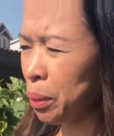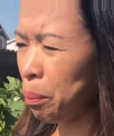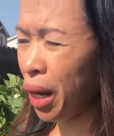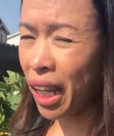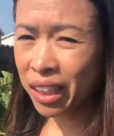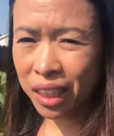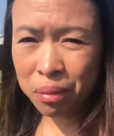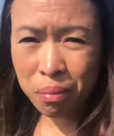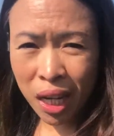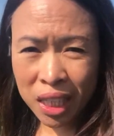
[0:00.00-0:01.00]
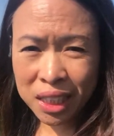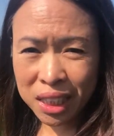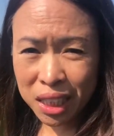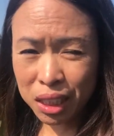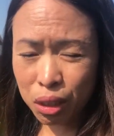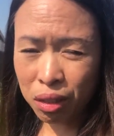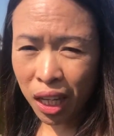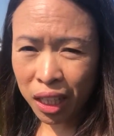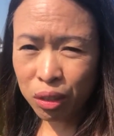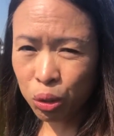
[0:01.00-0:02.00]
plant it by season,
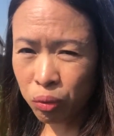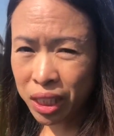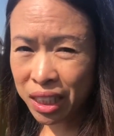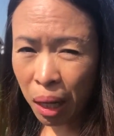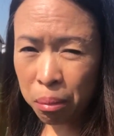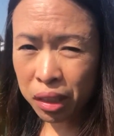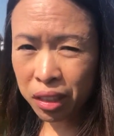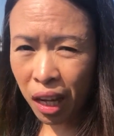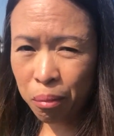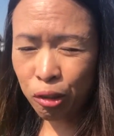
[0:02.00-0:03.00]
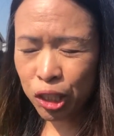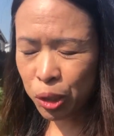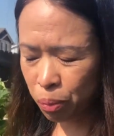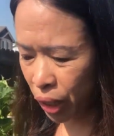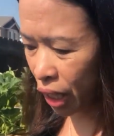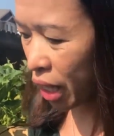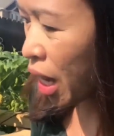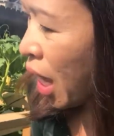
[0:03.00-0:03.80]
like during summertime or spring.